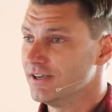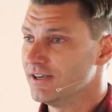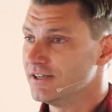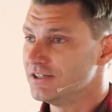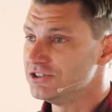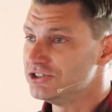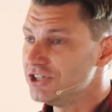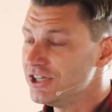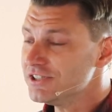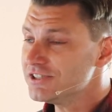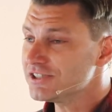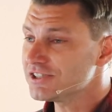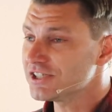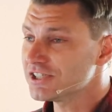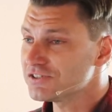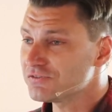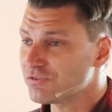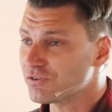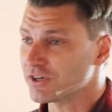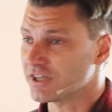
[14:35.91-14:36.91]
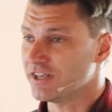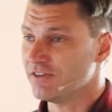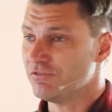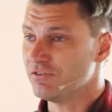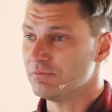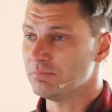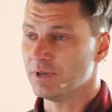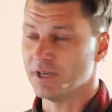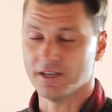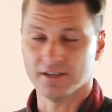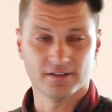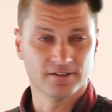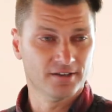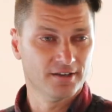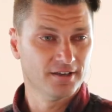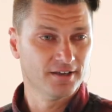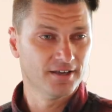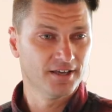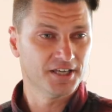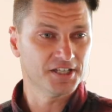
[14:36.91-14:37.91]
Jesus has forgiven me.
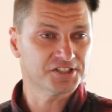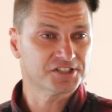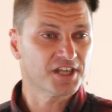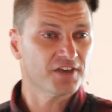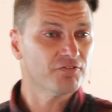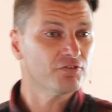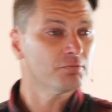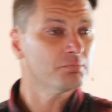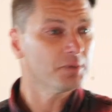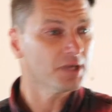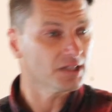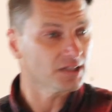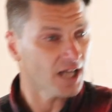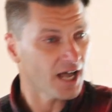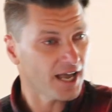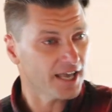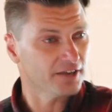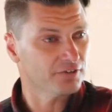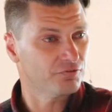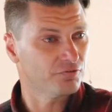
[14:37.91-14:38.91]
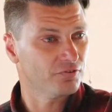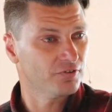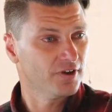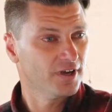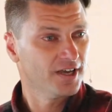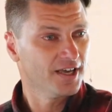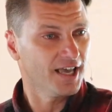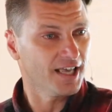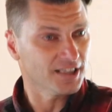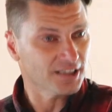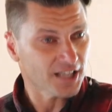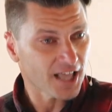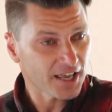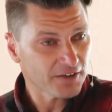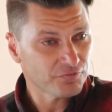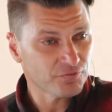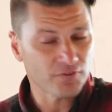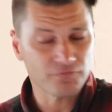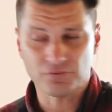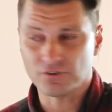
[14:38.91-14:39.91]
He's given me life and
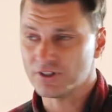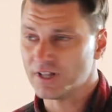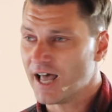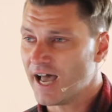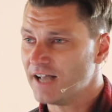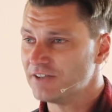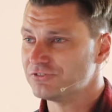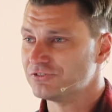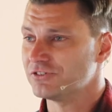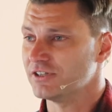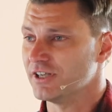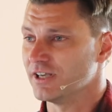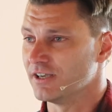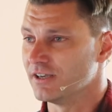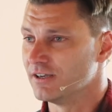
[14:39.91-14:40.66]
life everlasting.